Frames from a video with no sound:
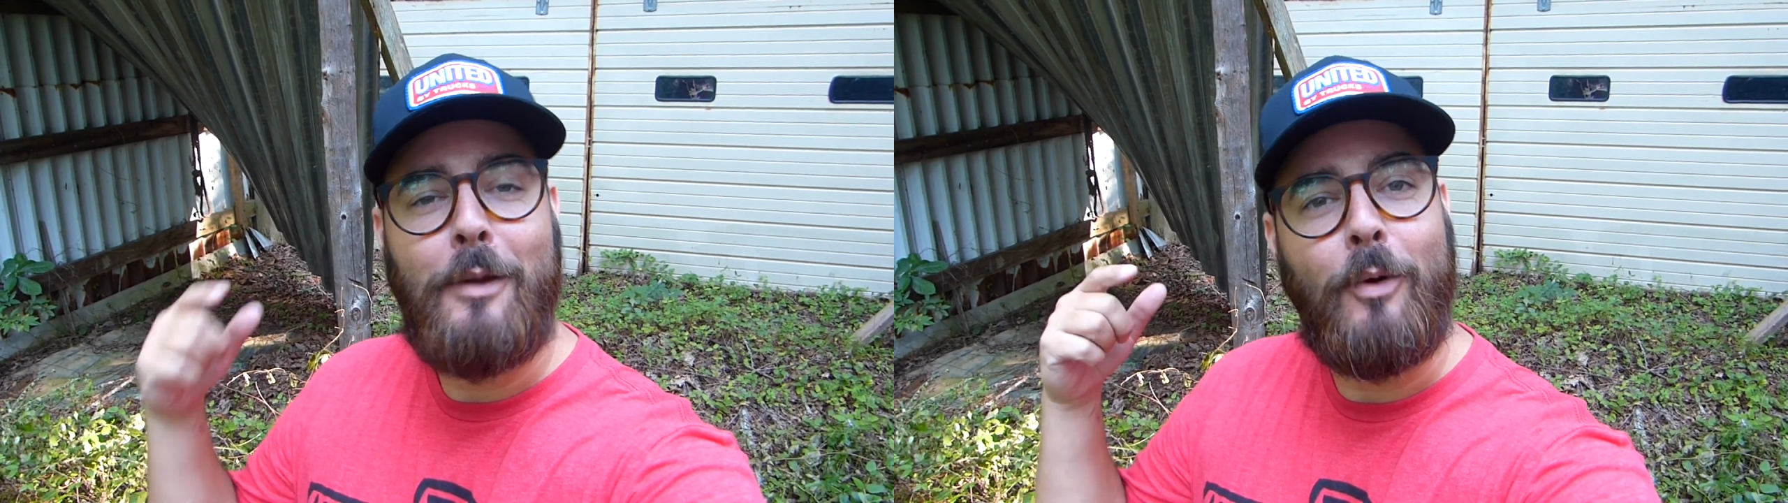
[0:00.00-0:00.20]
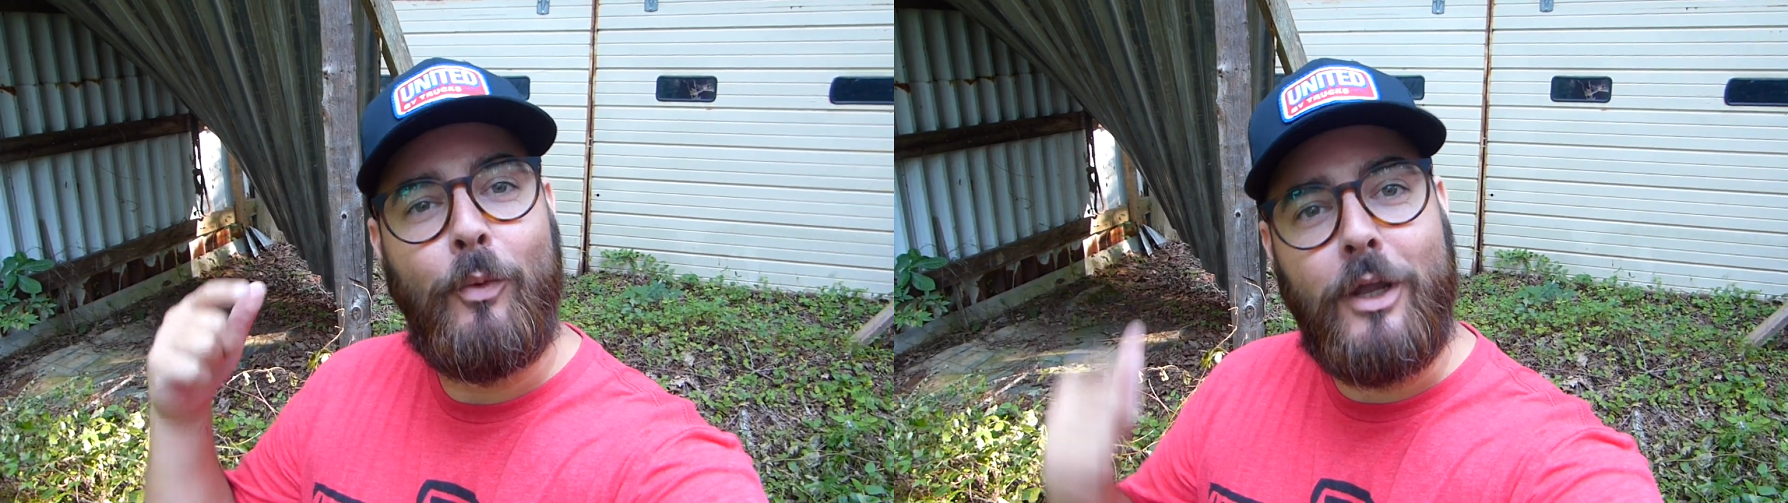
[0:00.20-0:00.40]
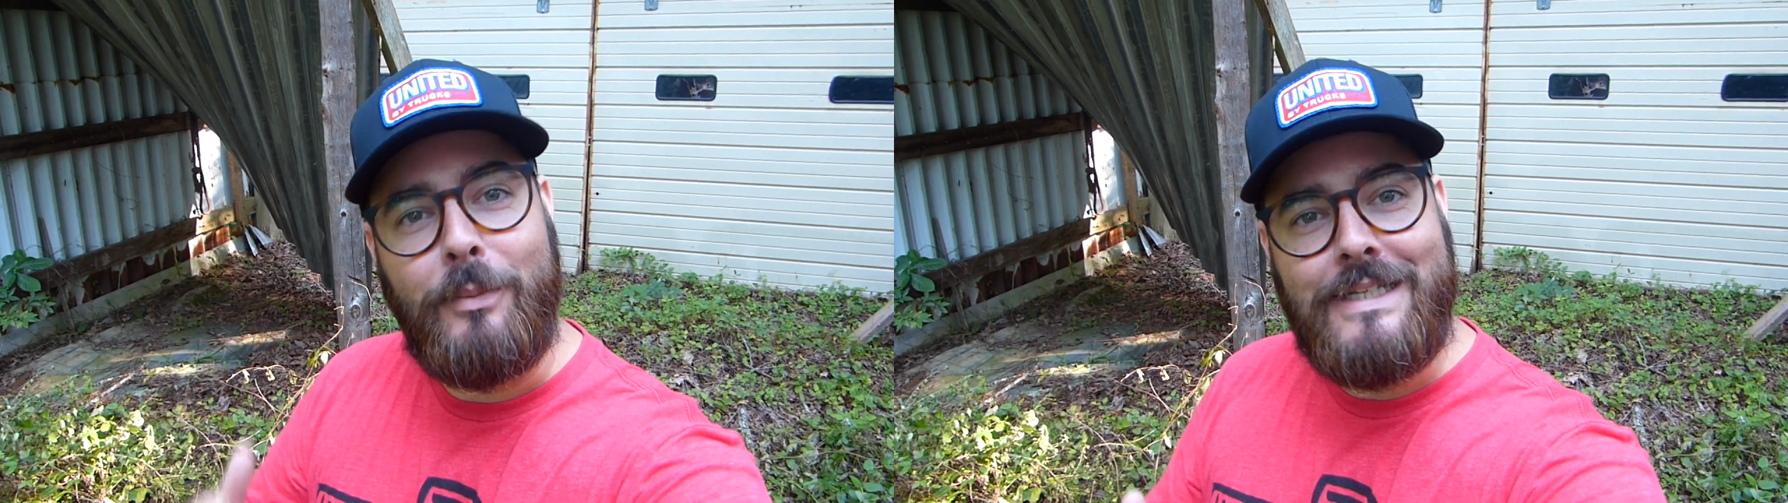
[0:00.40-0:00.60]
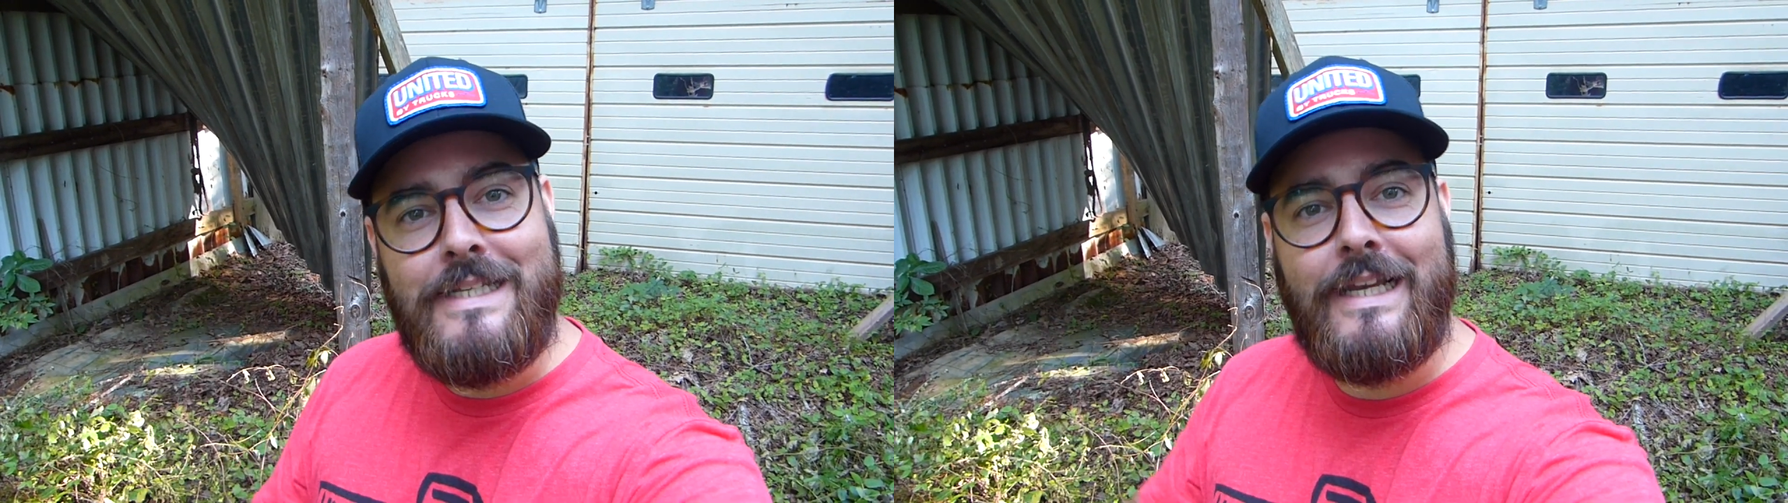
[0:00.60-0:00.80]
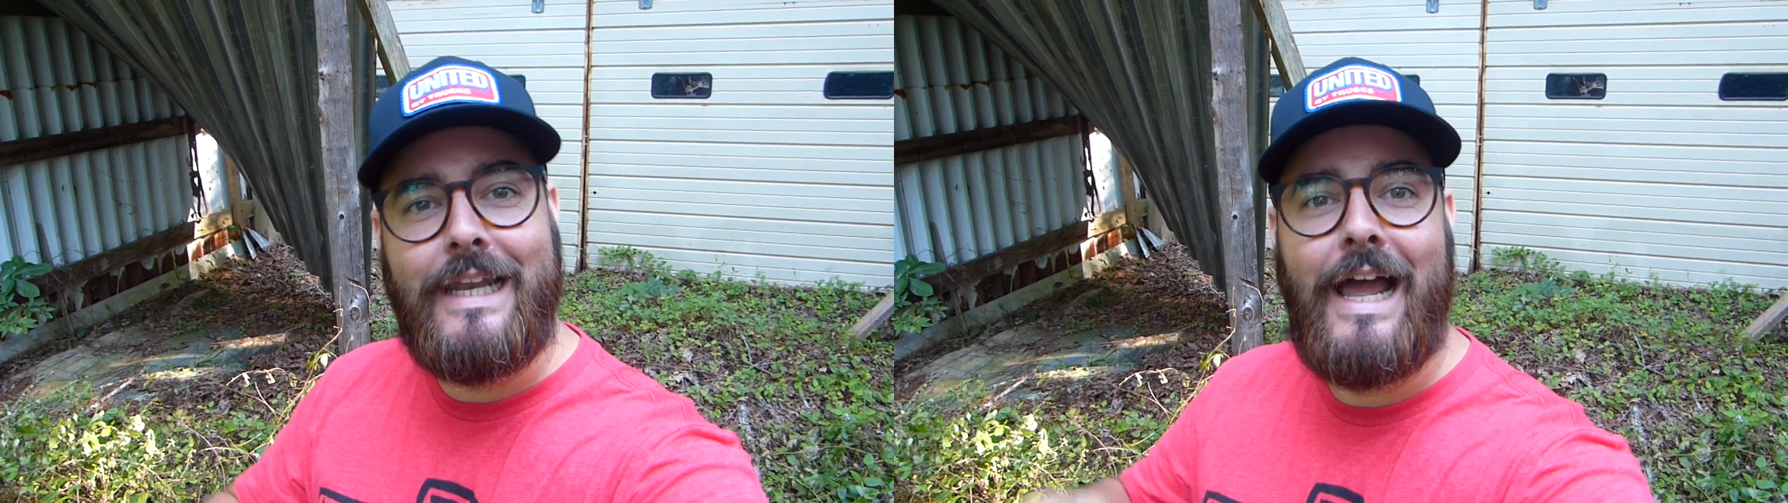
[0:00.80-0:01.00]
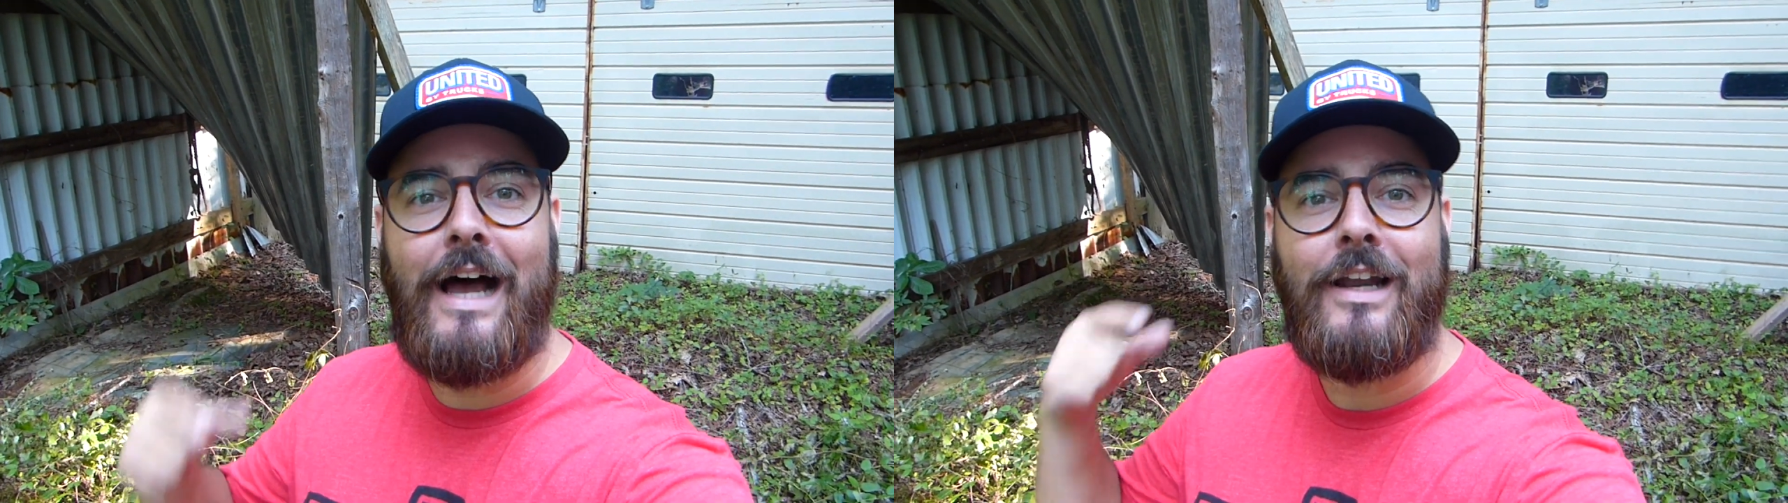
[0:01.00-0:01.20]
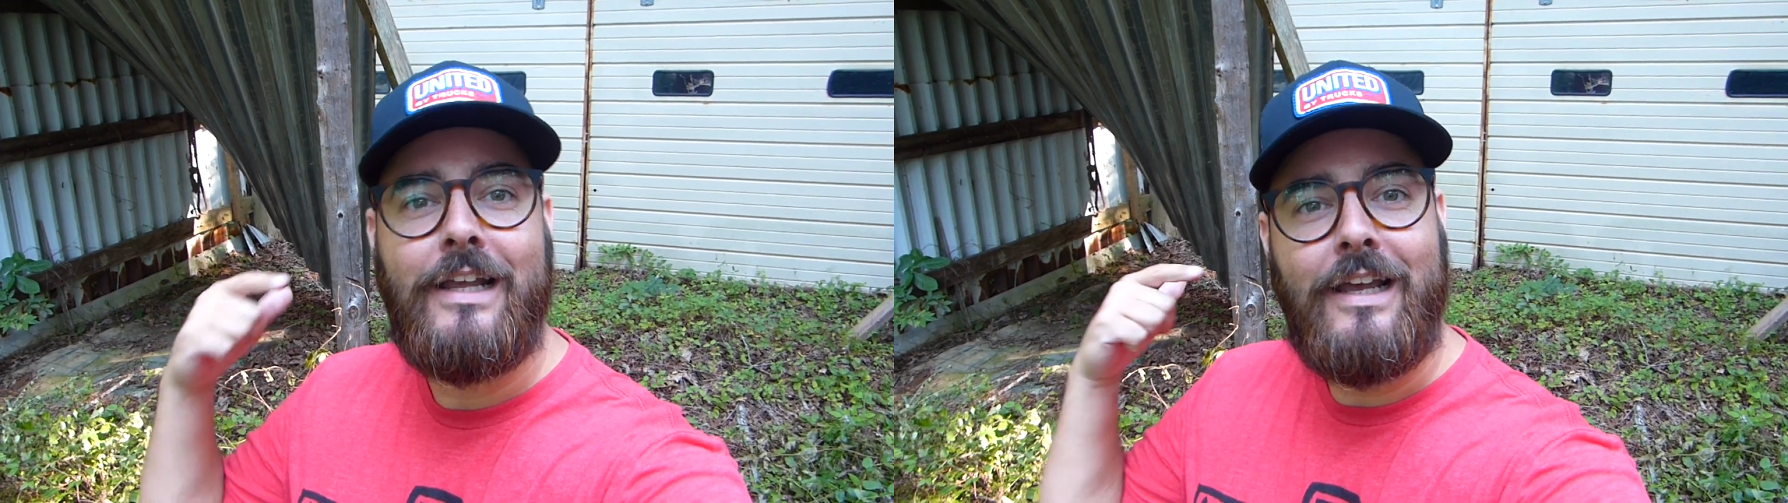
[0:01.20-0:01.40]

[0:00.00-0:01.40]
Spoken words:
but we're gonna be digging out